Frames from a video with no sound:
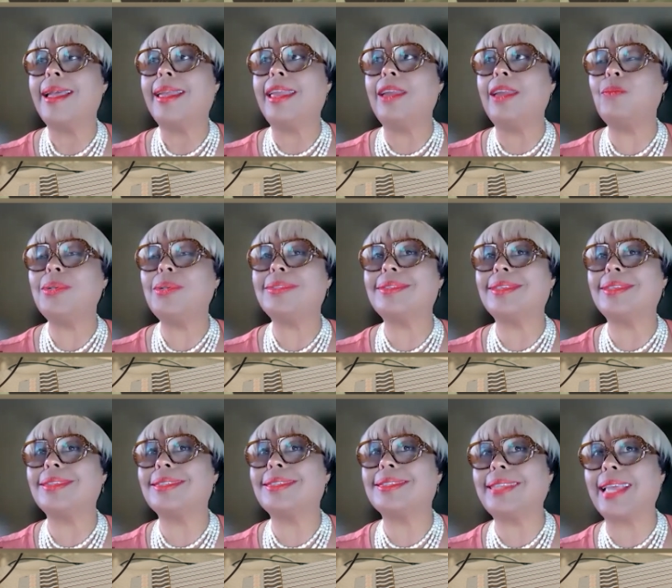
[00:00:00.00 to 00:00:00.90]
it was
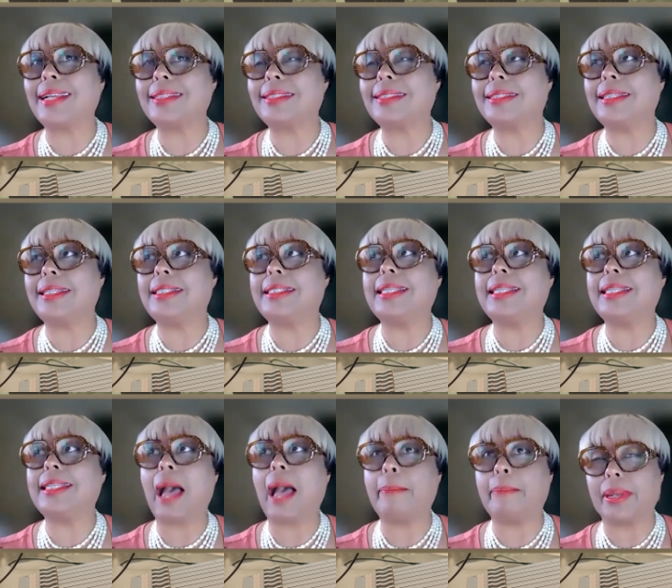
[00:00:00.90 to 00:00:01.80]
the sexy
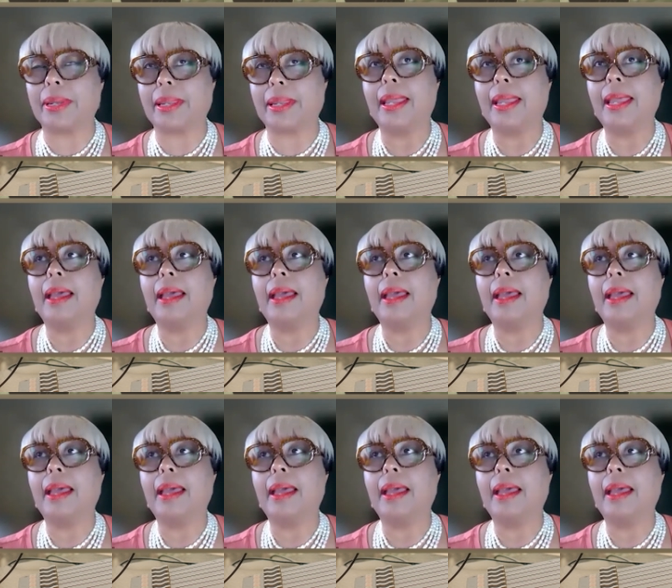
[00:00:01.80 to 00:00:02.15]
topic.